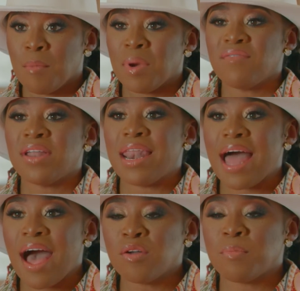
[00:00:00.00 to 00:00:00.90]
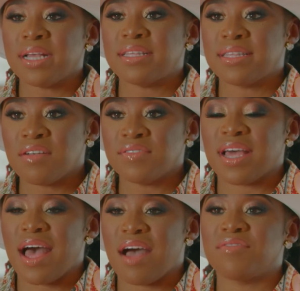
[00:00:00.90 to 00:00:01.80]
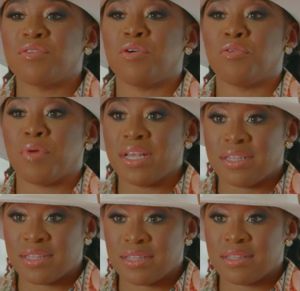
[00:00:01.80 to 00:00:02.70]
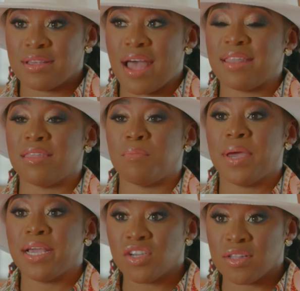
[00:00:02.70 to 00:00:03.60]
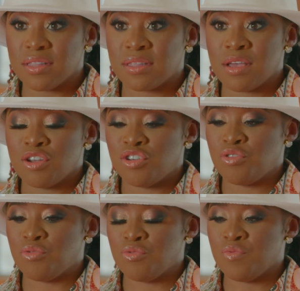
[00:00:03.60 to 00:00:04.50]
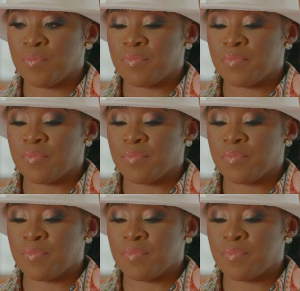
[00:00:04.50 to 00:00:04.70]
But I've allowed myself to have the grace and the patience to